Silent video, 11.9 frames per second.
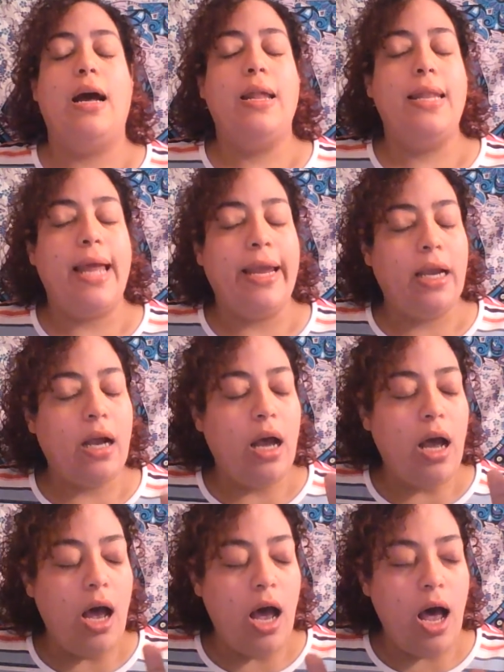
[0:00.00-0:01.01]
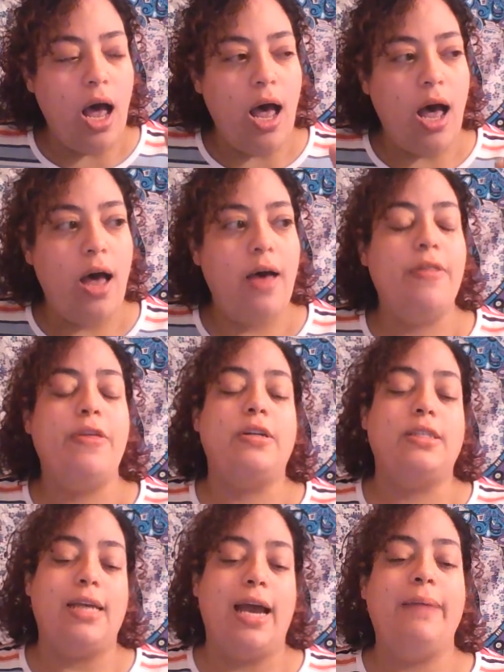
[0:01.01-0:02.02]
Unlike
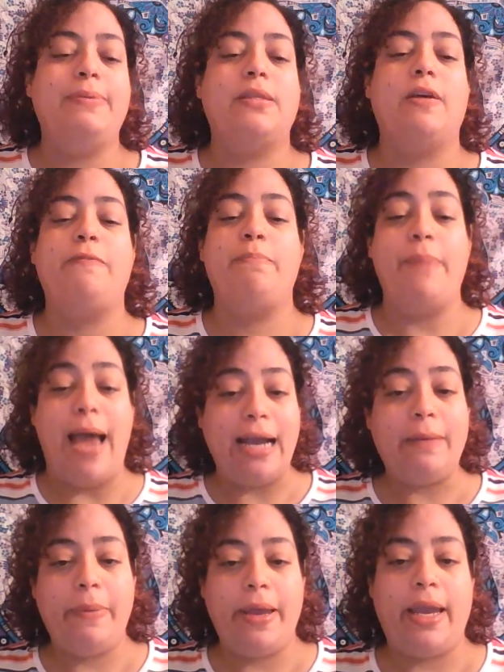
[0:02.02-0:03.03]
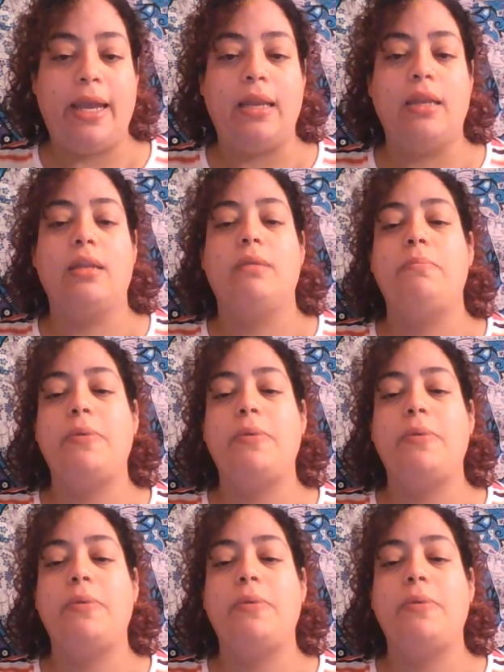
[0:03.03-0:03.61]
other types of back pain,